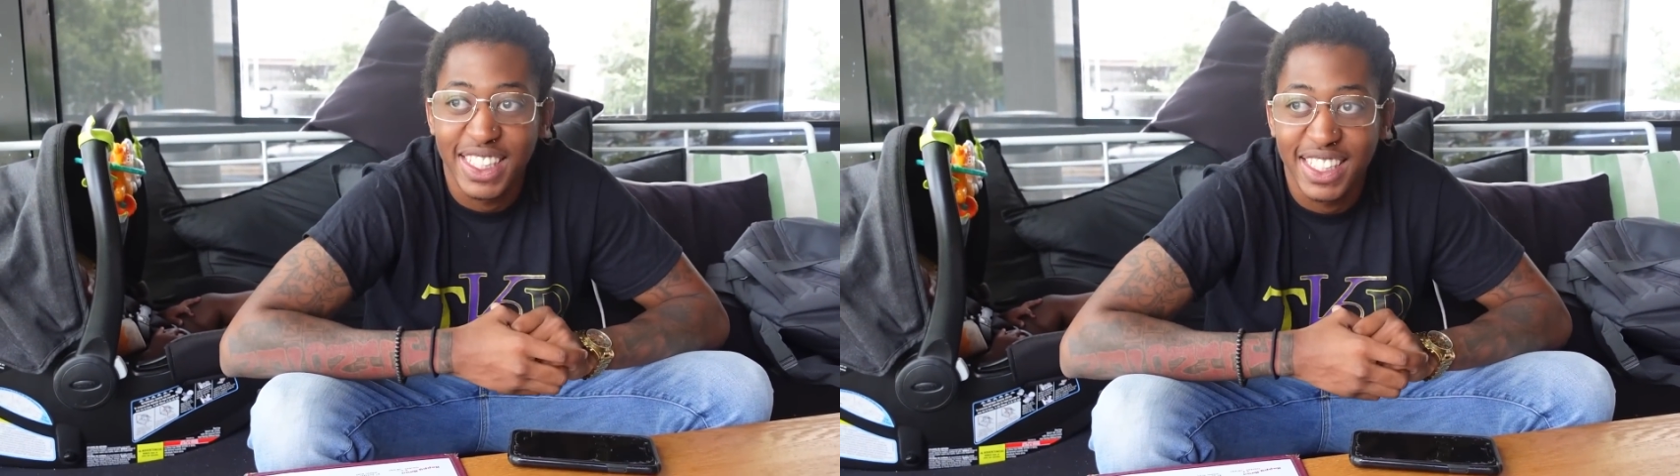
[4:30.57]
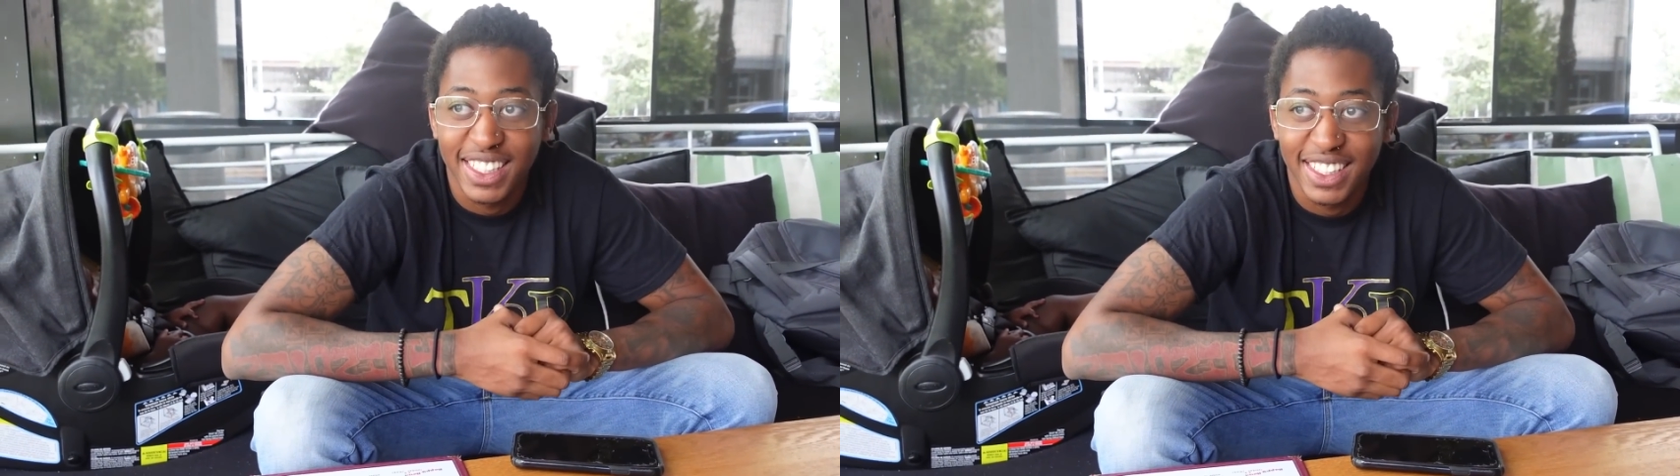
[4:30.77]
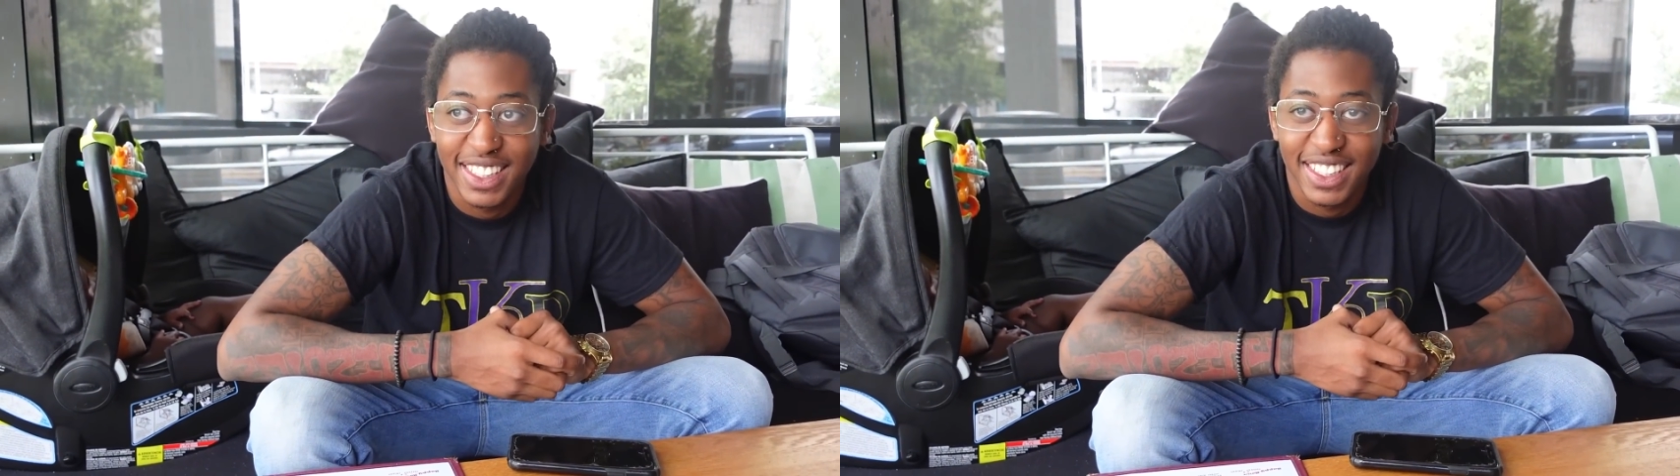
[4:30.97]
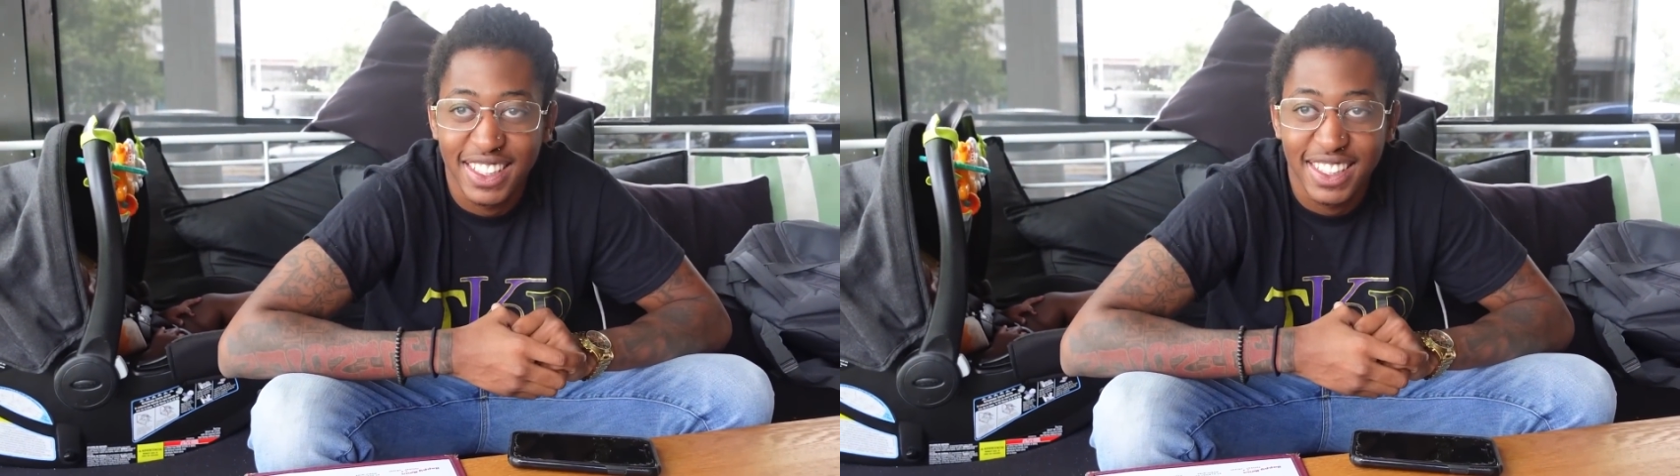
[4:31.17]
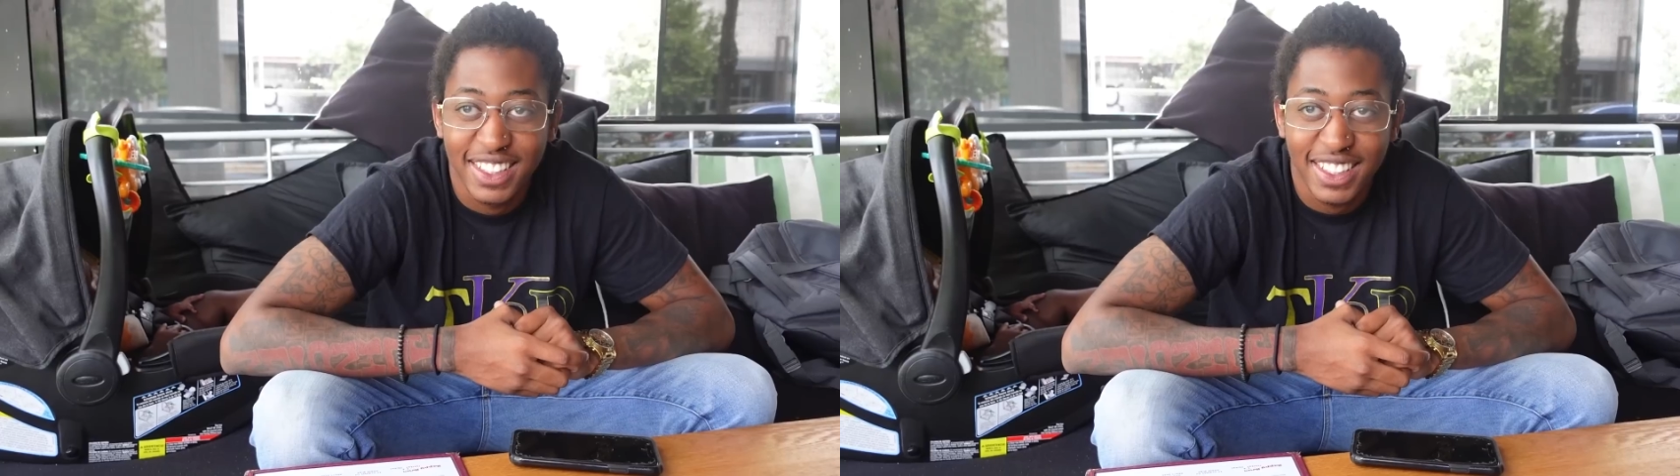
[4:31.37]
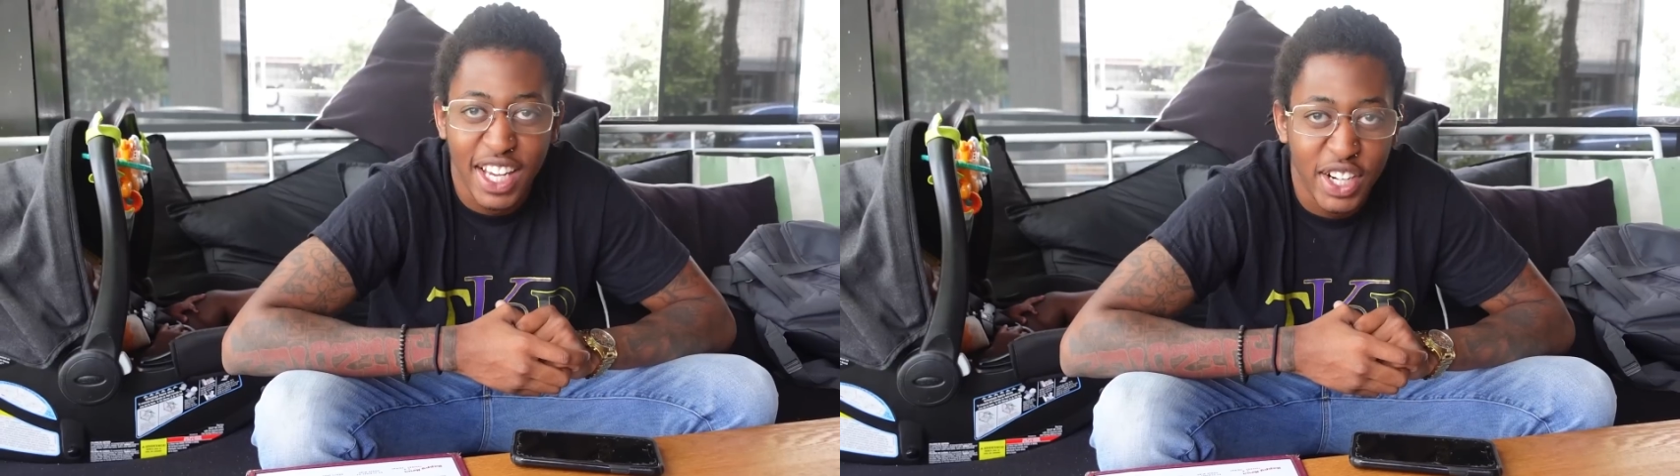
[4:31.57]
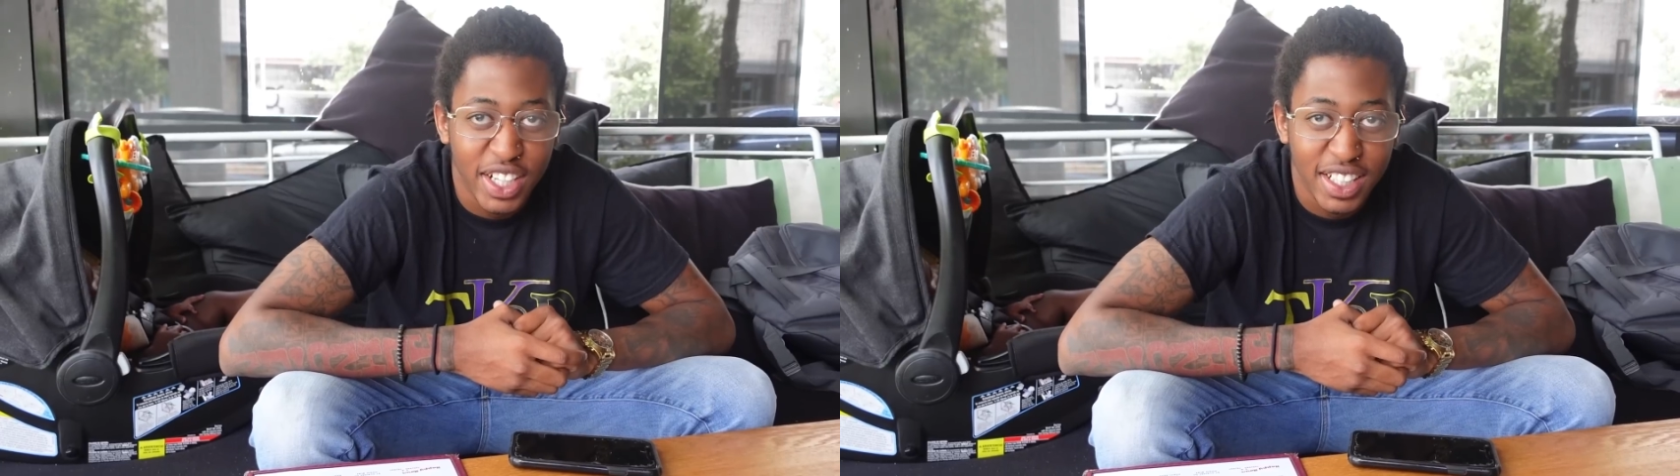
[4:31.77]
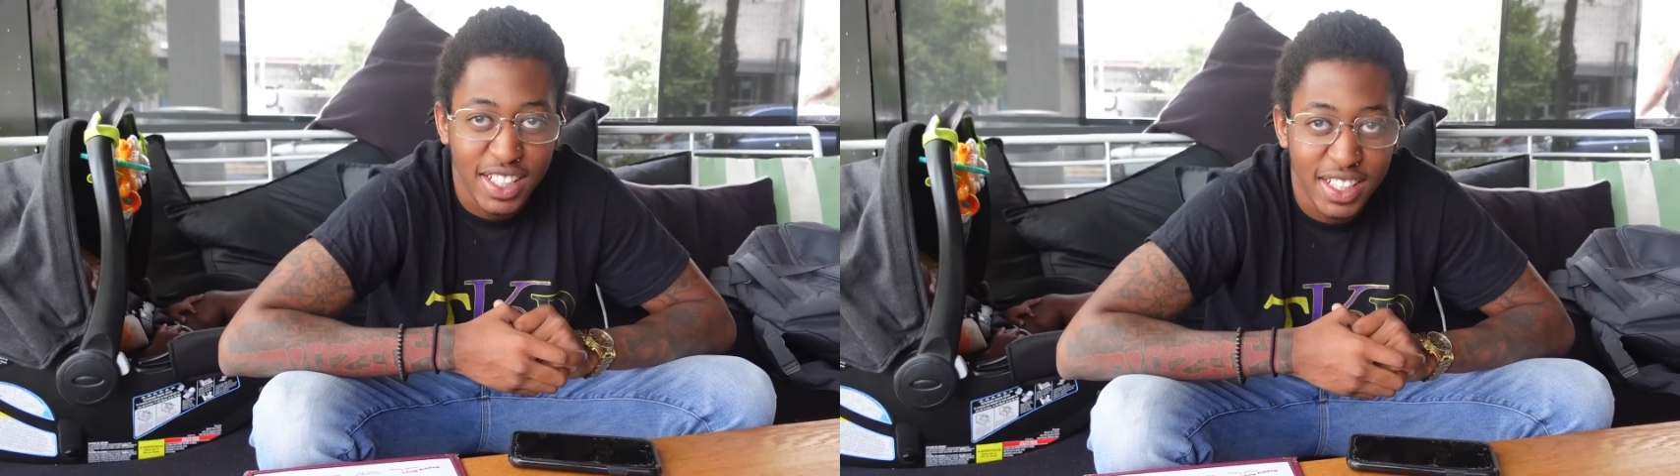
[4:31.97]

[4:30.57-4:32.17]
it? Saturday?